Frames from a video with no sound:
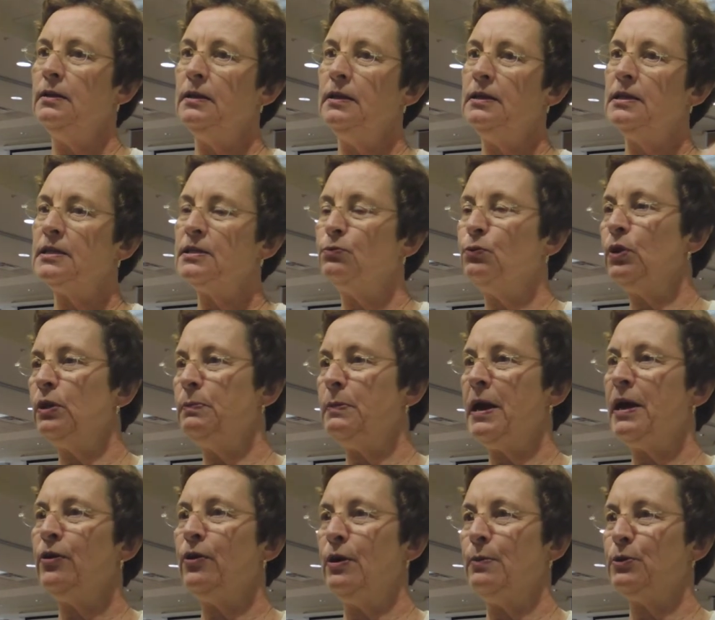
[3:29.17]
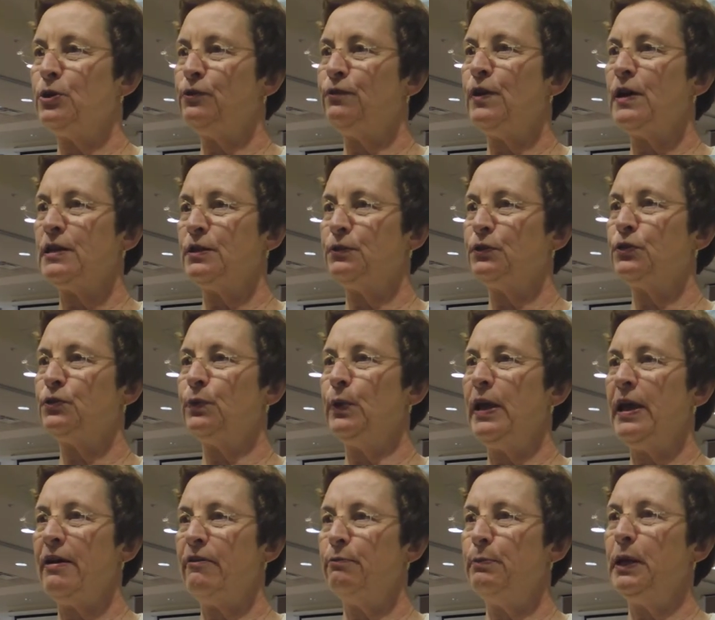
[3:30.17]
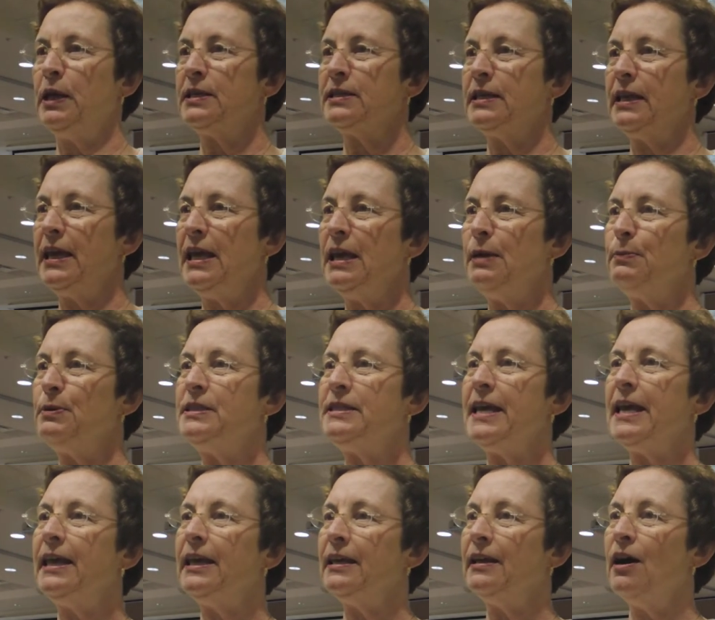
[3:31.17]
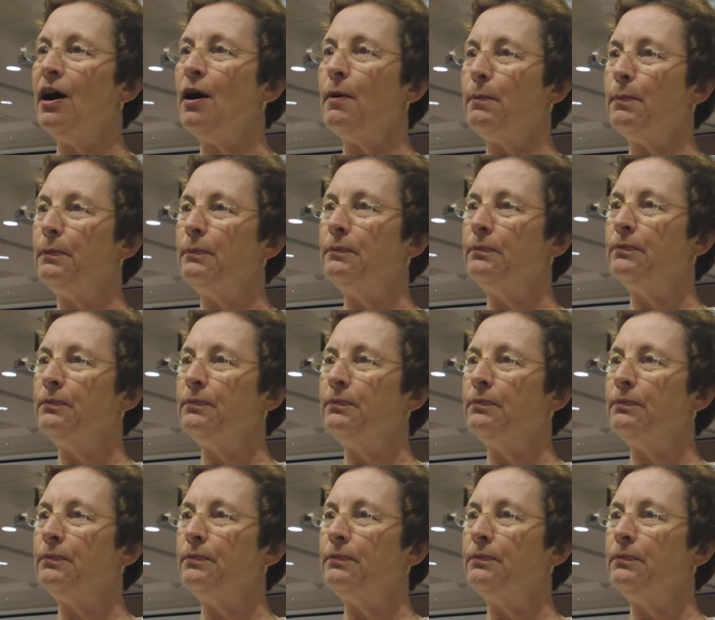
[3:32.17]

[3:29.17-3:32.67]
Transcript: it doesn't really matter how much phosphorus we have because it can't be taken up